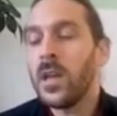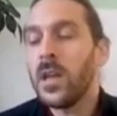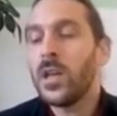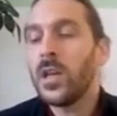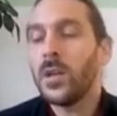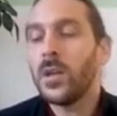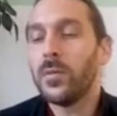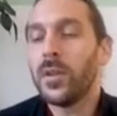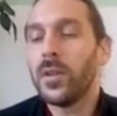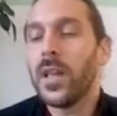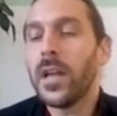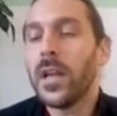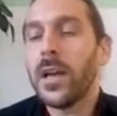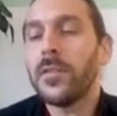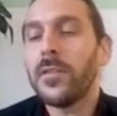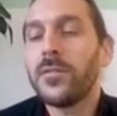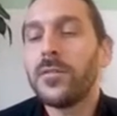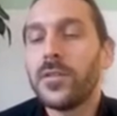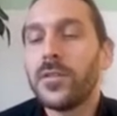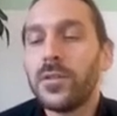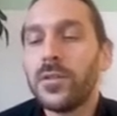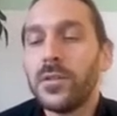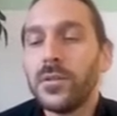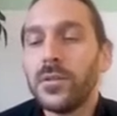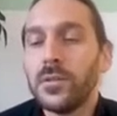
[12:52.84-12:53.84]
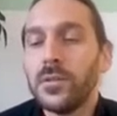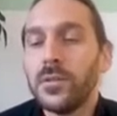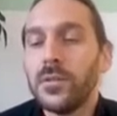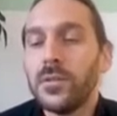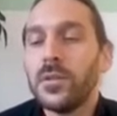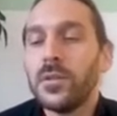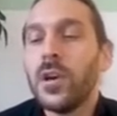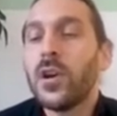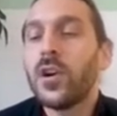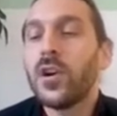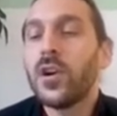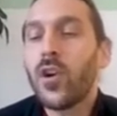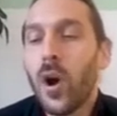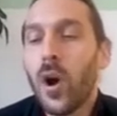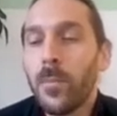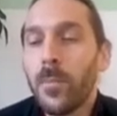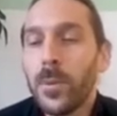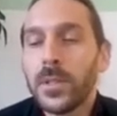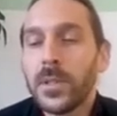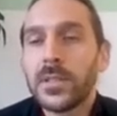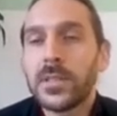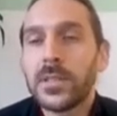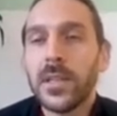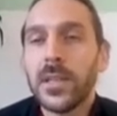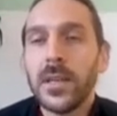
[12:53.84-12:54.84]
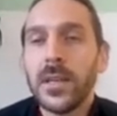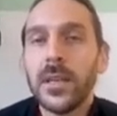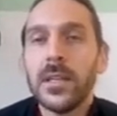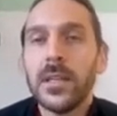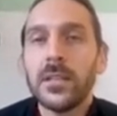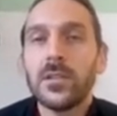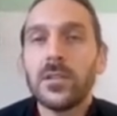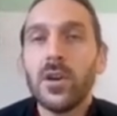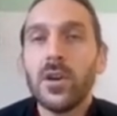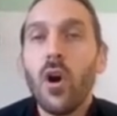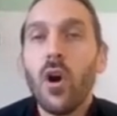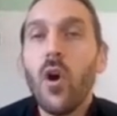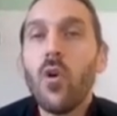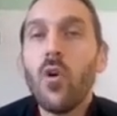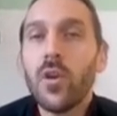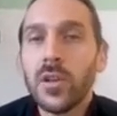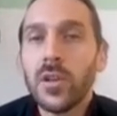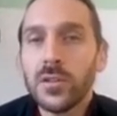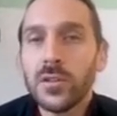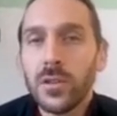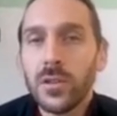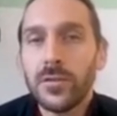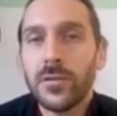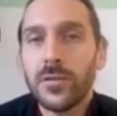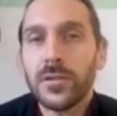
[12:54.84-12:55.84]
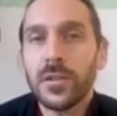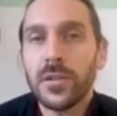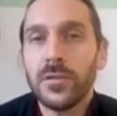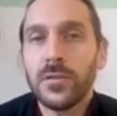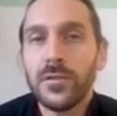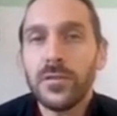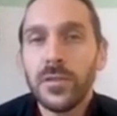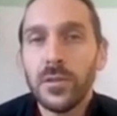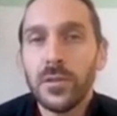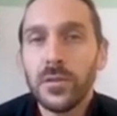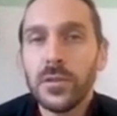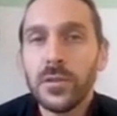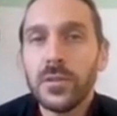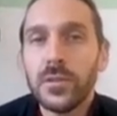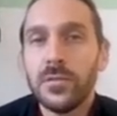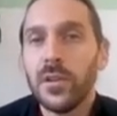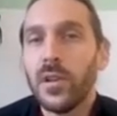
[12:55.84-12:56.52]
you will have to compensate owners of fossil fuels,